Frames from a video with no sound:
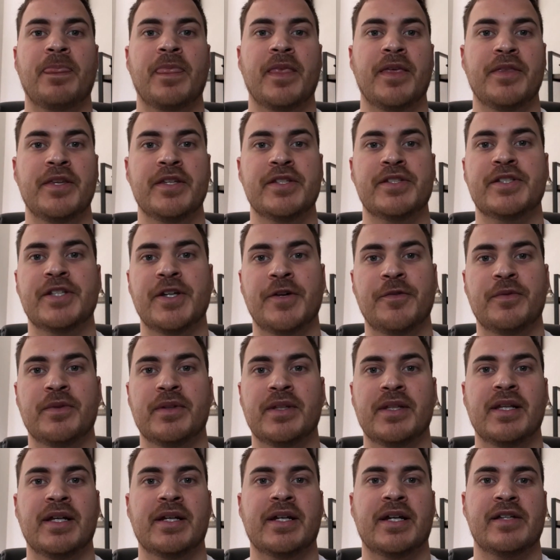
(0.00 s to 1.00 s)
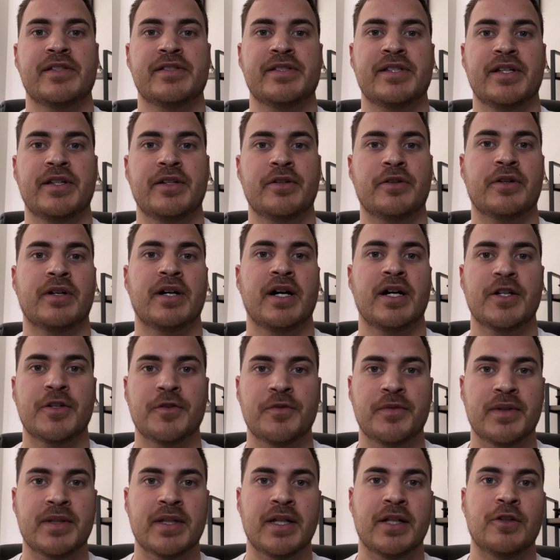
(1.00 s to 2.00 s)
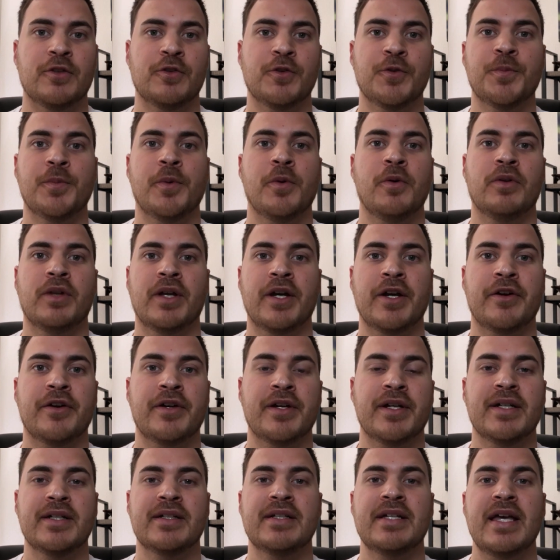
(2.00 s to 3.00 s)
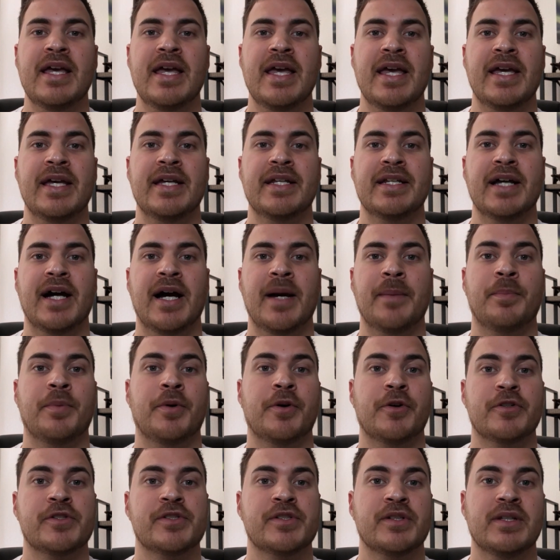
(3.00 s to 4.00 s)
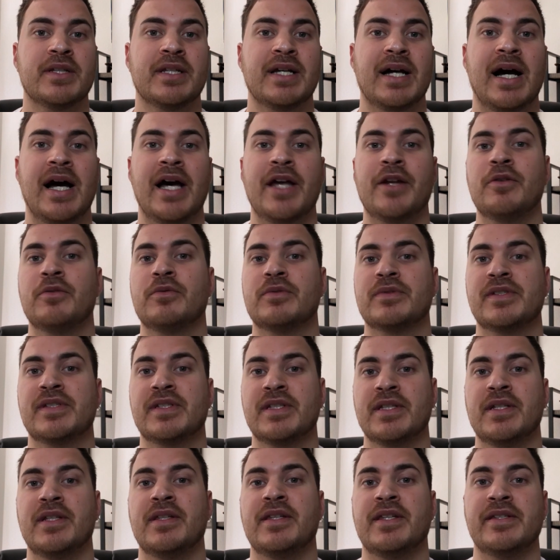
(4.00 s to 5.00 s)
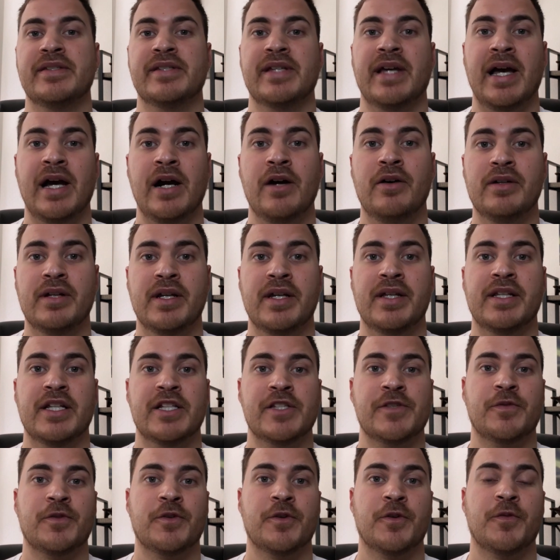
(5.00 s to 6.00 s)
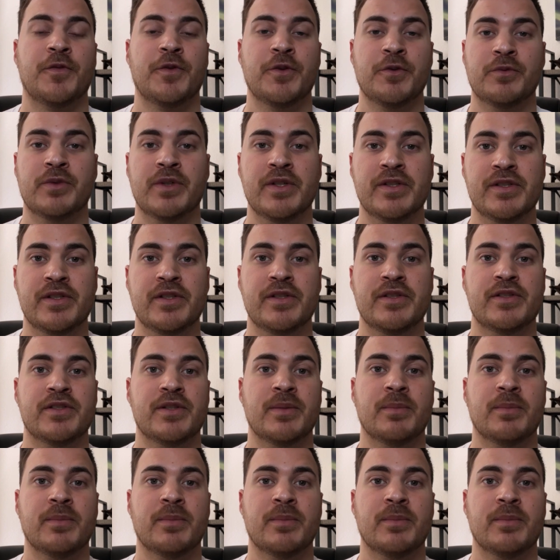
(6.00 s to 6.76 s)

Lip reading: These definitely, like I said, are kind of in that loophole area, and I don't send these out, and that's for a few reasons.